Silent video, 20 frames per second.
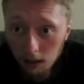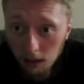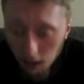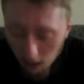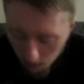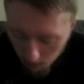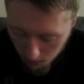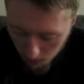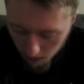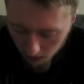
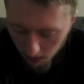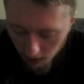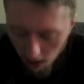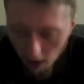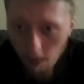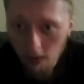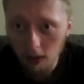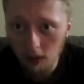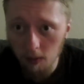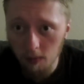Let me move the
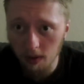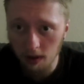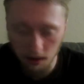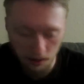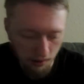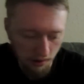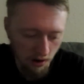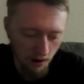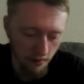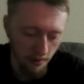camera a little
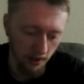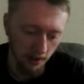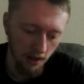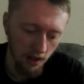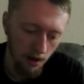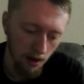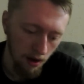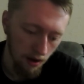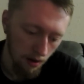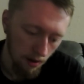bit. Sorry about
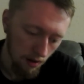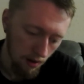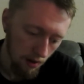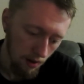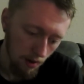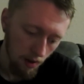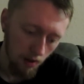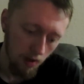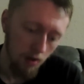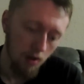that.
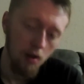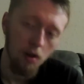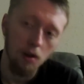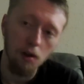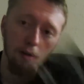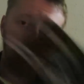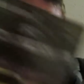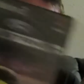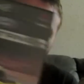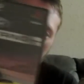
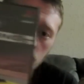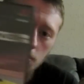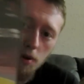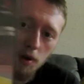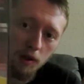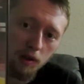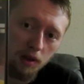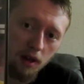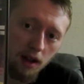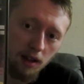Ford
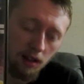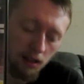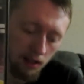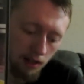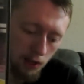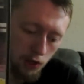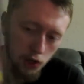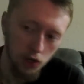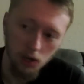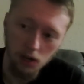Mustang, the
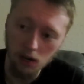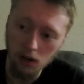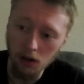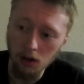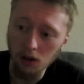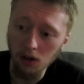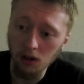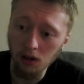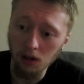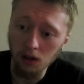
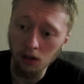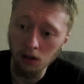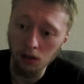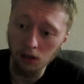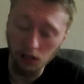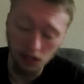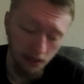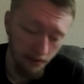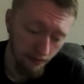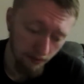legend
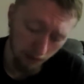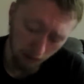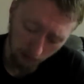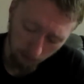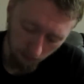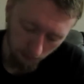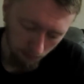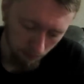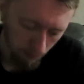lives.